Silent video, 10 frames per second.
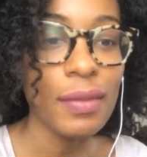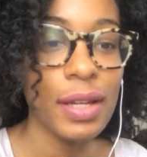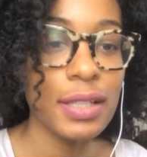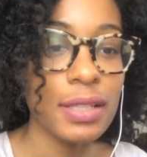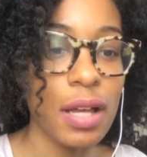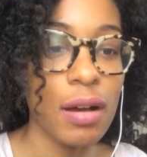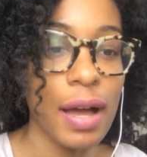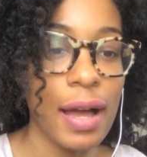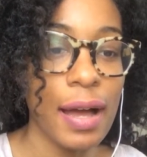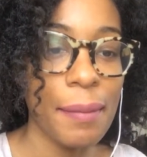And so
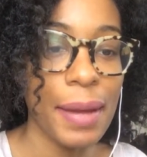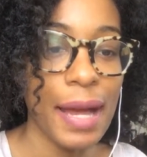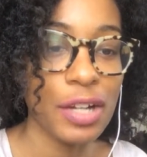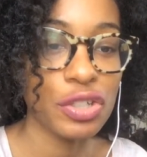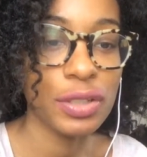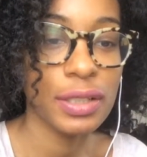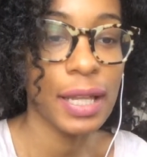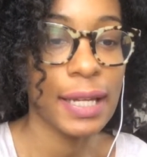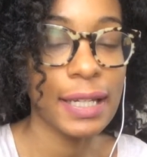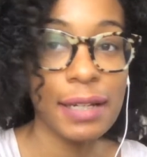I'm actually
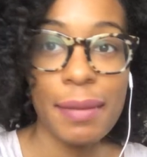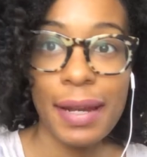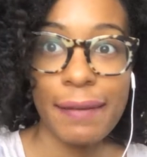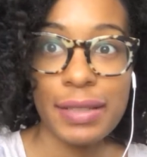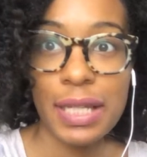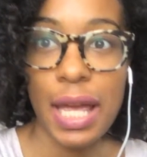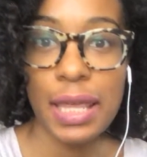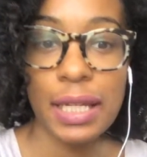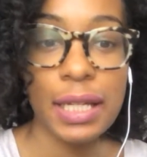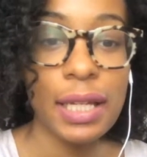like getting my life
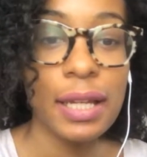together